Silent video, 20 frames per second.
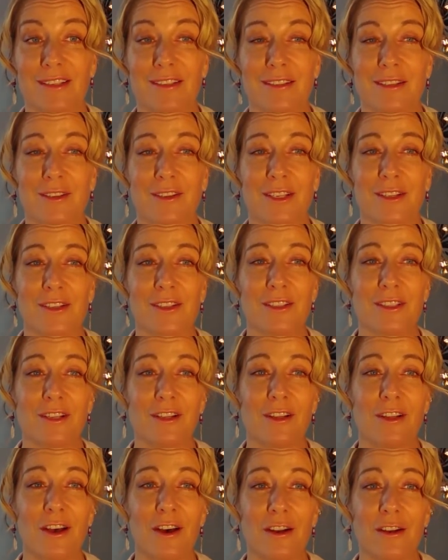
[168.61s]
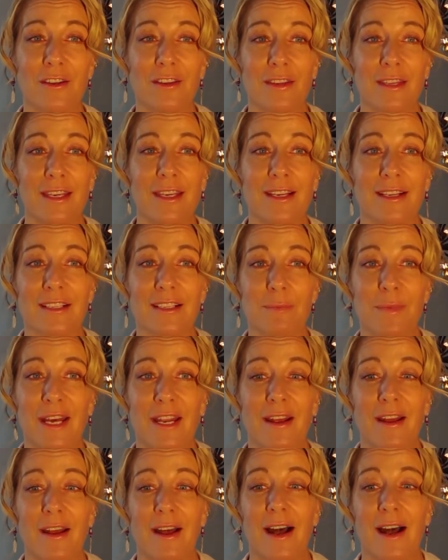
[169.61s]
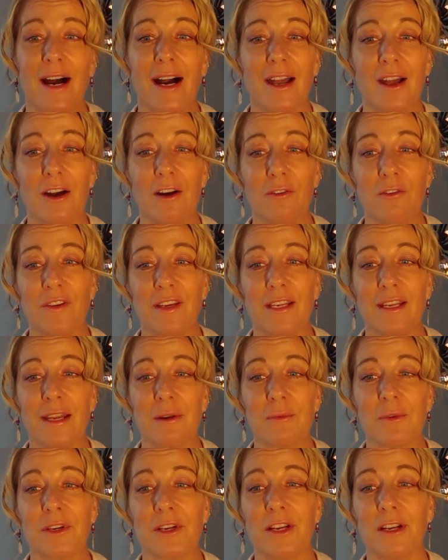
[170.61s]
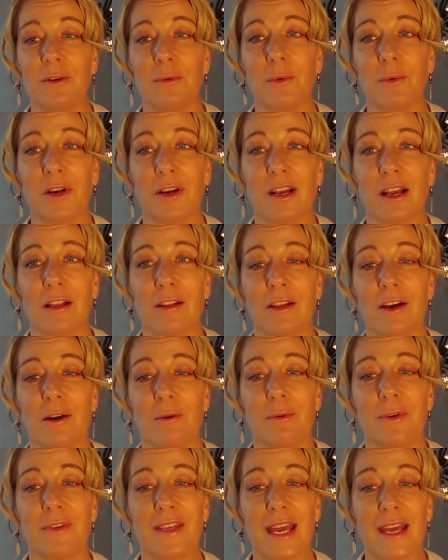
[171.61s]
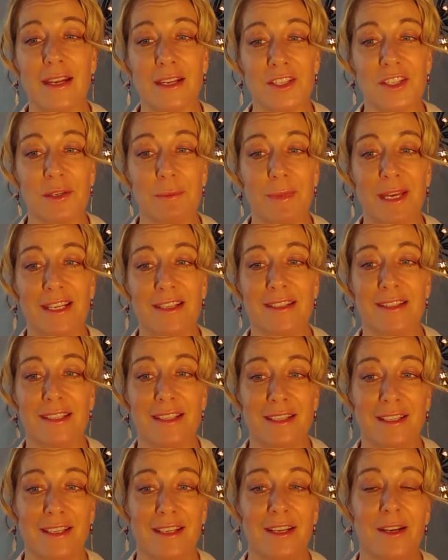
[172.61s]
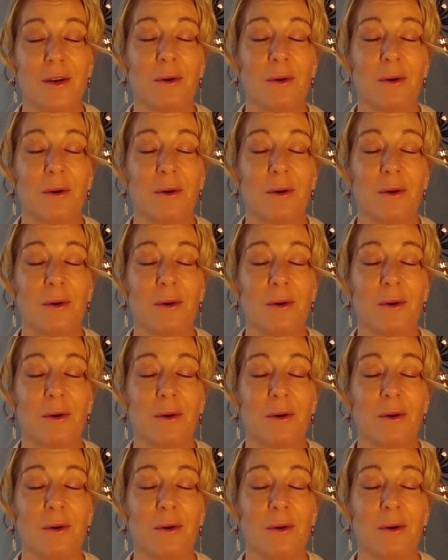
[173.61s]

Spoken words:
So there's a lot of things, but and we're going to work a lot with energy medicine